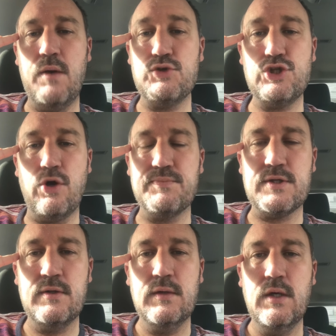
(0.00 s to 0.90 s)

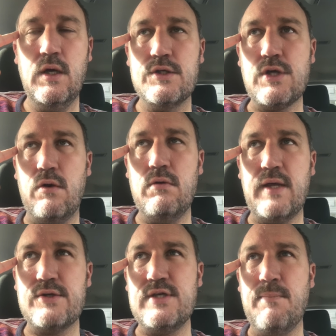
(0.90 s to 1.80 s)
stopped. So
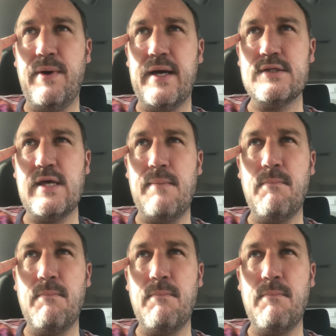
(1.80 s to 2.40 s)
that was the impacts.